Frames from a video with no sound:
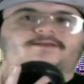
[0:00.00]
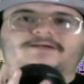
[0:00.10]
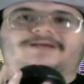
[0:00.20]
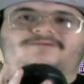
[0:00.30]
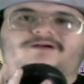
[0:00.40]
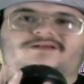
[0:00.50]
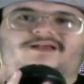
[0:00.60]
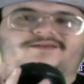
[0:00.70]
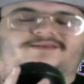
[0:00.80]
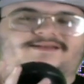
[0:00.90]
Round Rock
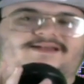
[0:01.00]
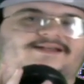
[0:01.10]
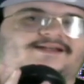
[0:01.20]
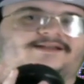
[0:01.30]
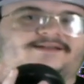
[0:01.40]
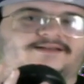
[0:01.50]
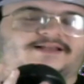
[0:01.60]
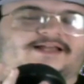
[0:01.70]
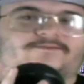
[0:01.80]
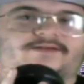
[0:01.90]
Classic, they needed
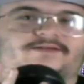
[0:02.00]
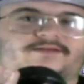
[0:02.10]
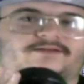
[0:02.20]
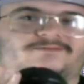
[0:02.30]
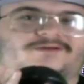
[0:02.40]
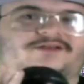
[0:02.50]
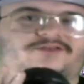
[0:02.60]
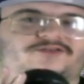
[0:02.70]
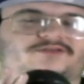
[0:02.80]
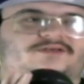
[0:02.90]
11
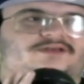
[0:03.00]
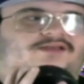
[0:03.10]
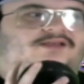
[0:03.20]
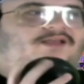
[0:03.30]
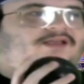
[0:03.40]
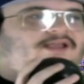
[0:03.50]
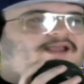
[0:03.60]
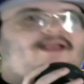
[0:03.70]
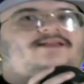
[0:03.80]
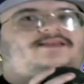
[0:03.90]
runs.
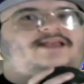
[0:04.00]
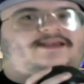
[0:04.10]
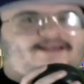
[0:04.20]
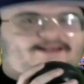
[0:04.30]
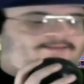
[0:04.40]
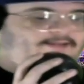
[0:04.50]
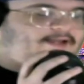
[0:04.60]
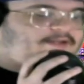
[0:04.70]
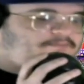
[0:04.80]
And they hit that.